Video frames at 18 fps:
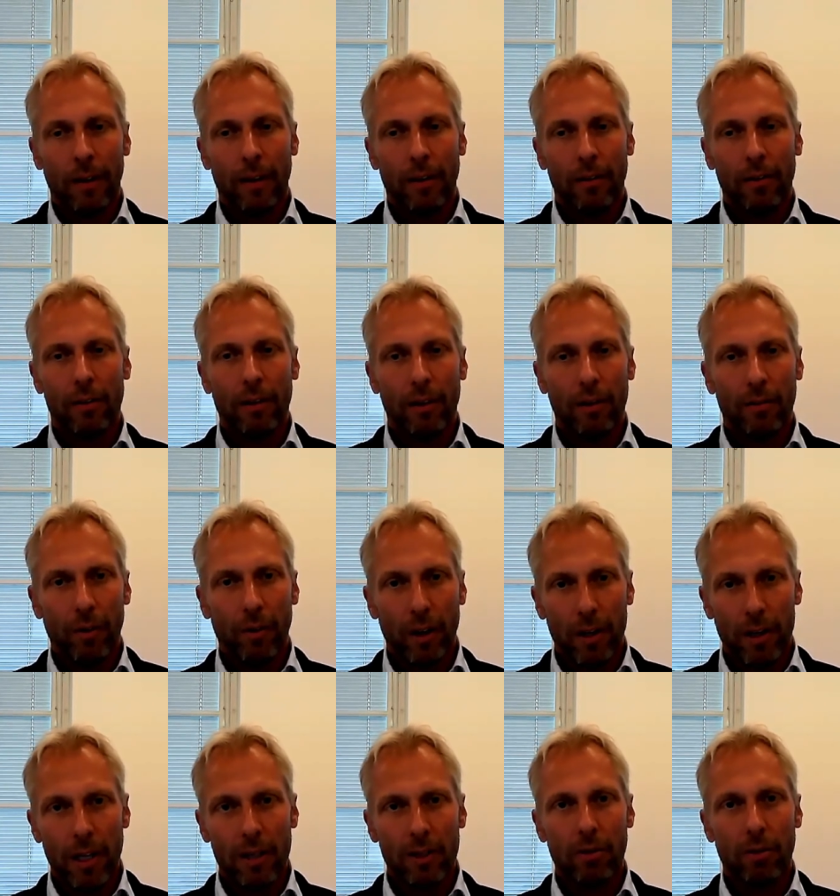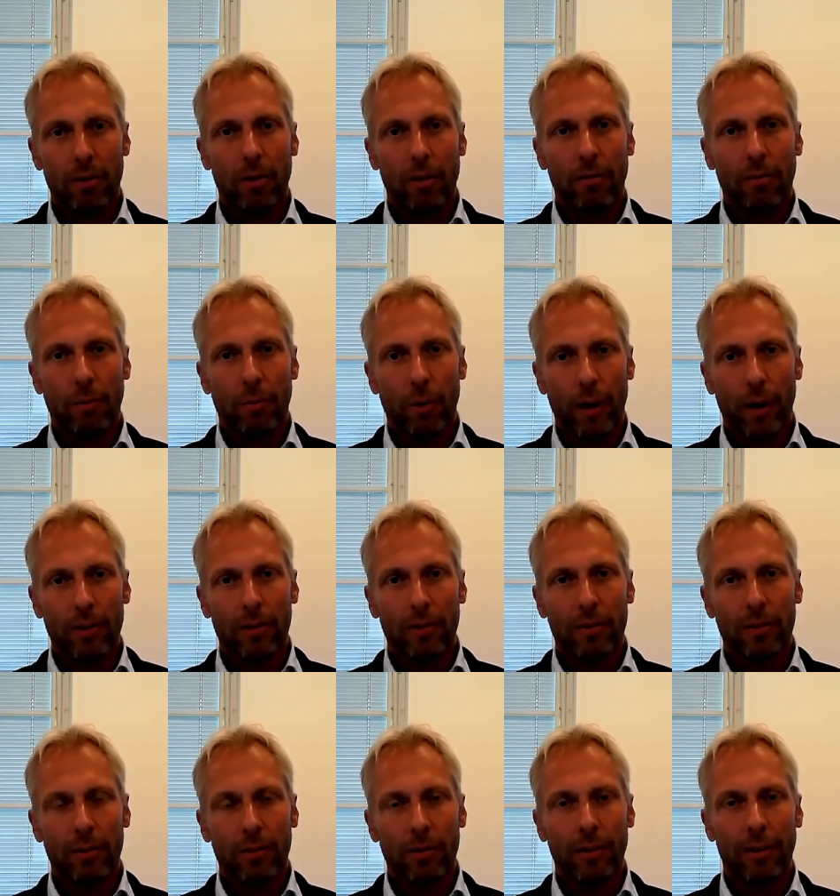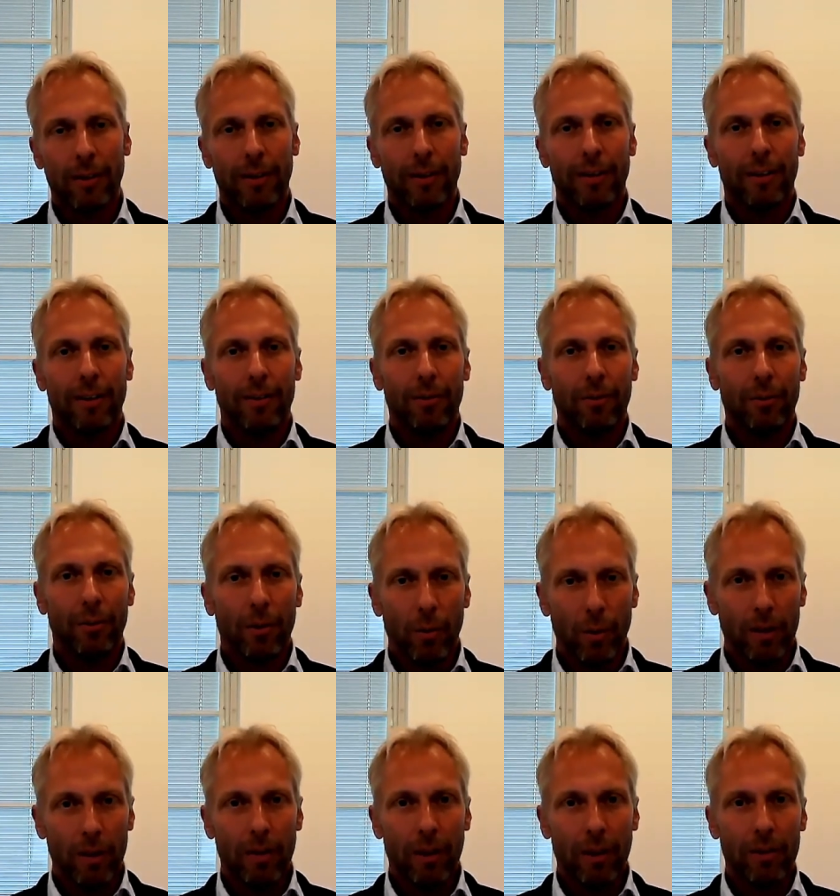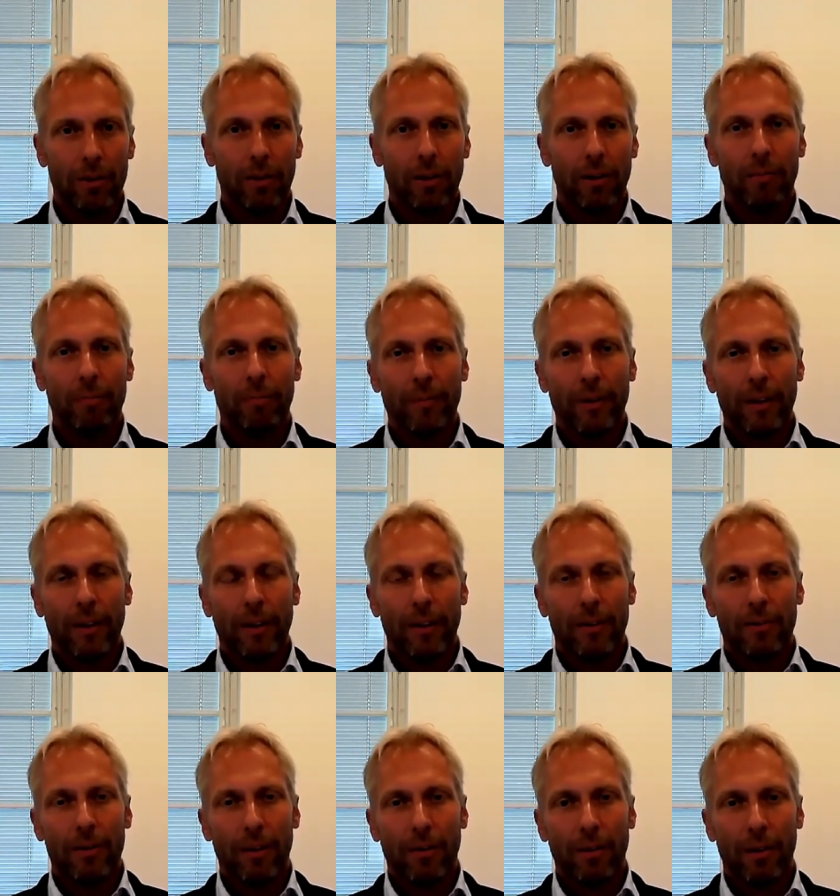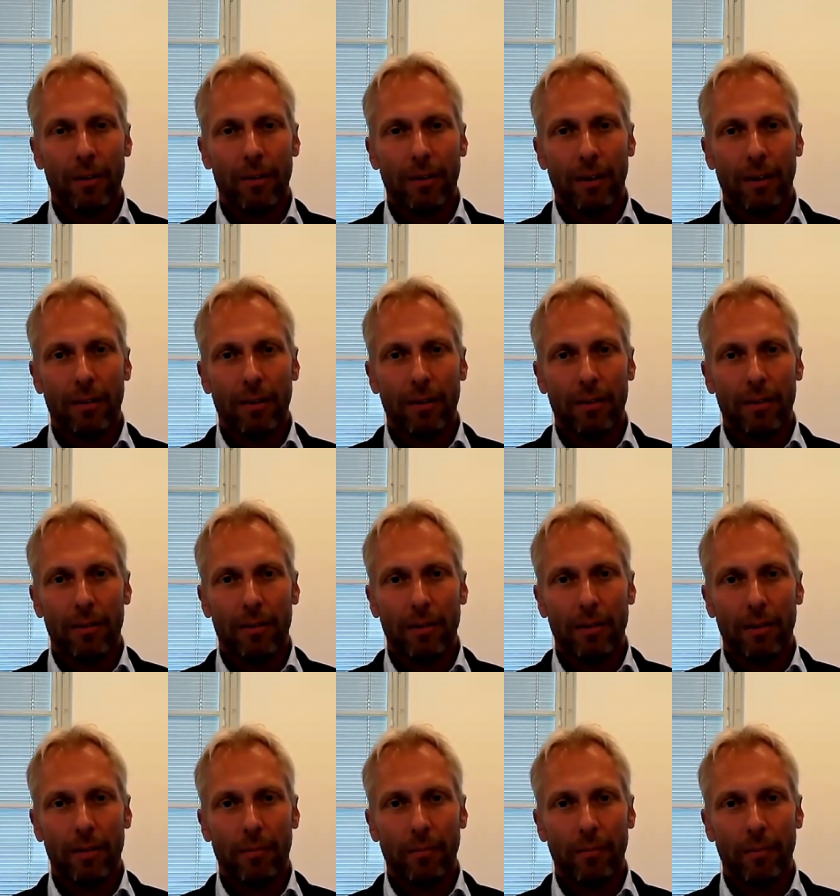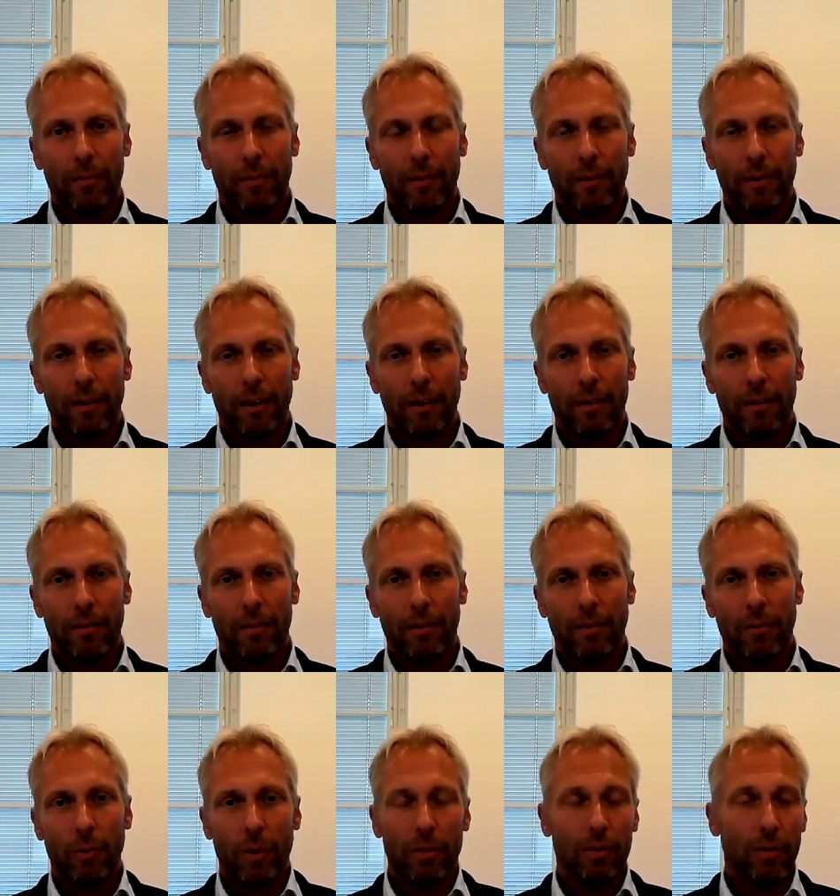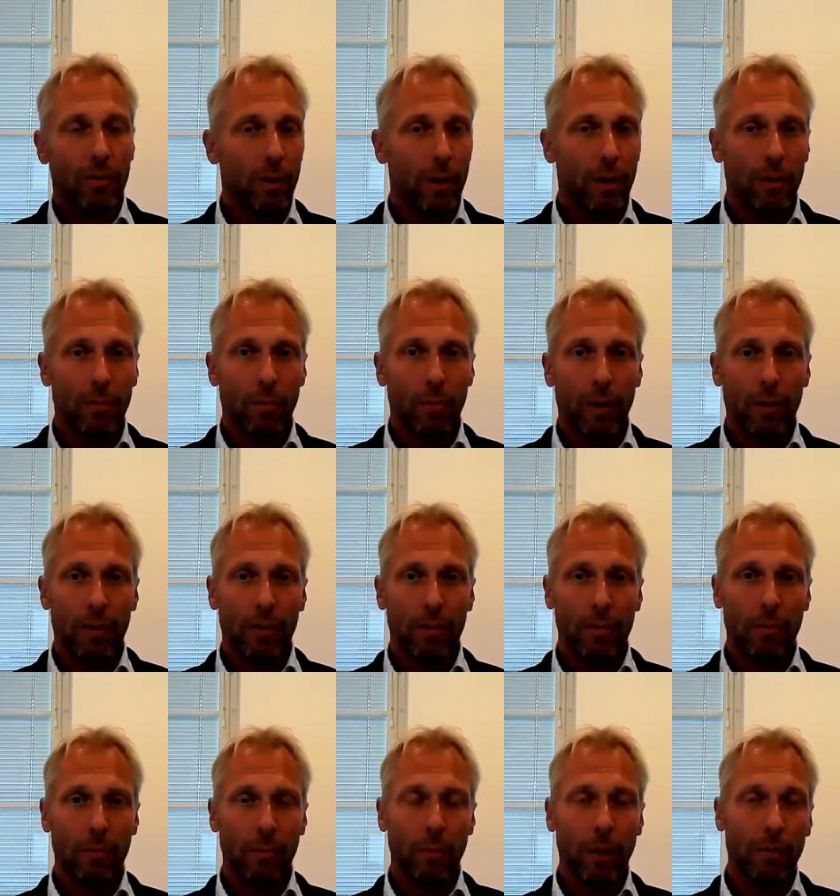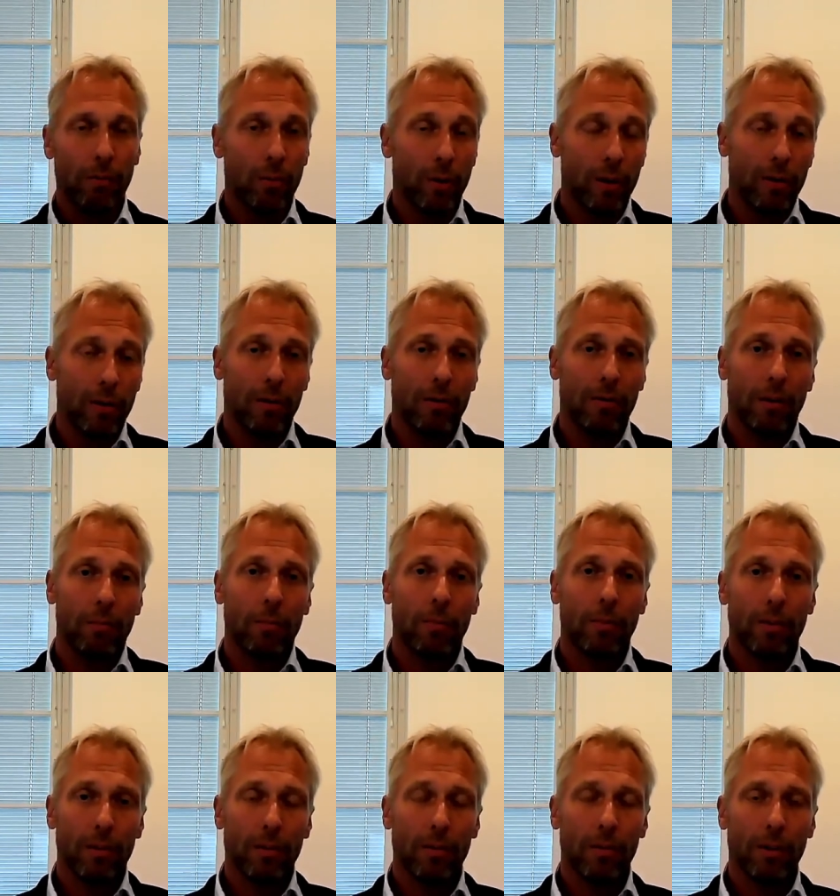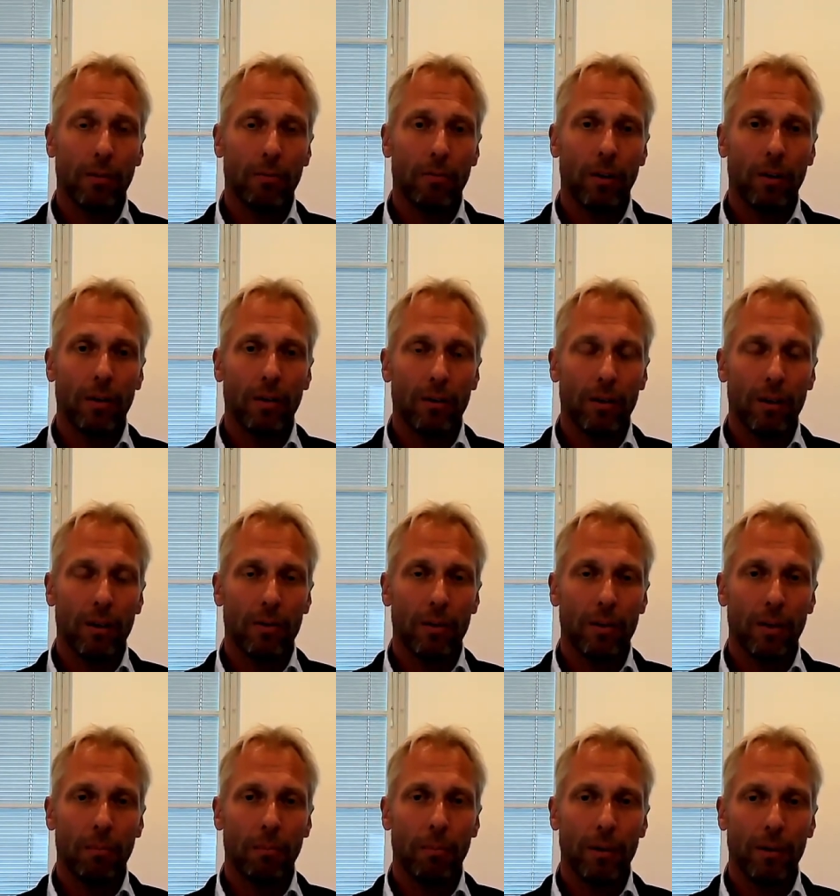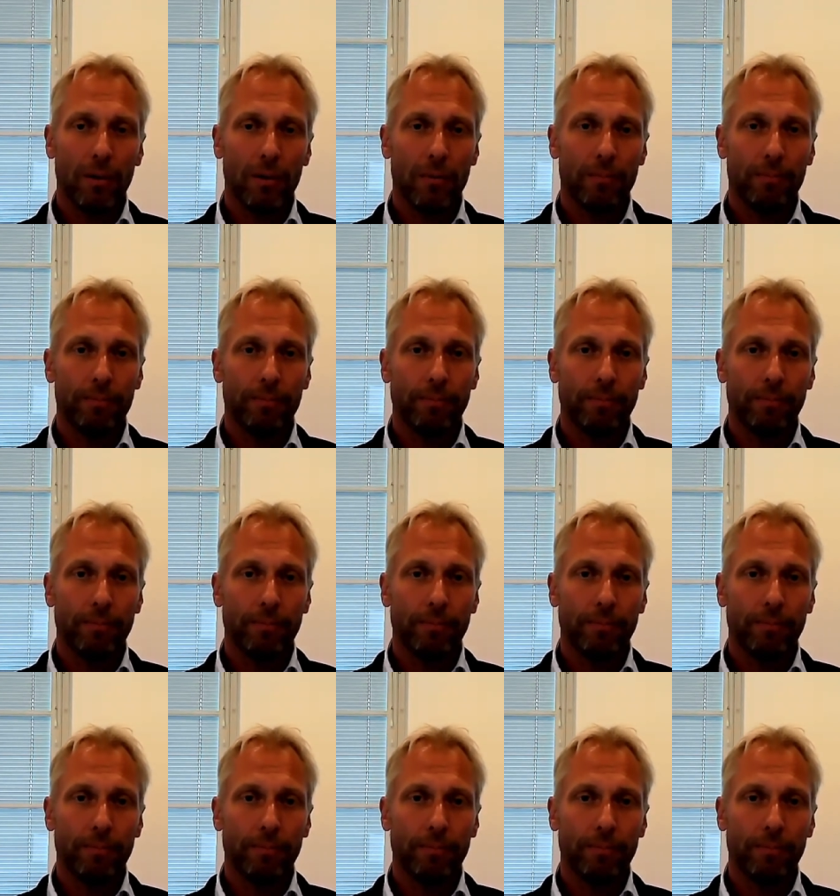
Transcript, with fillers: it's just very natural for us to to go international. So I think that is um, that is a reason why why we have created some some very international companies.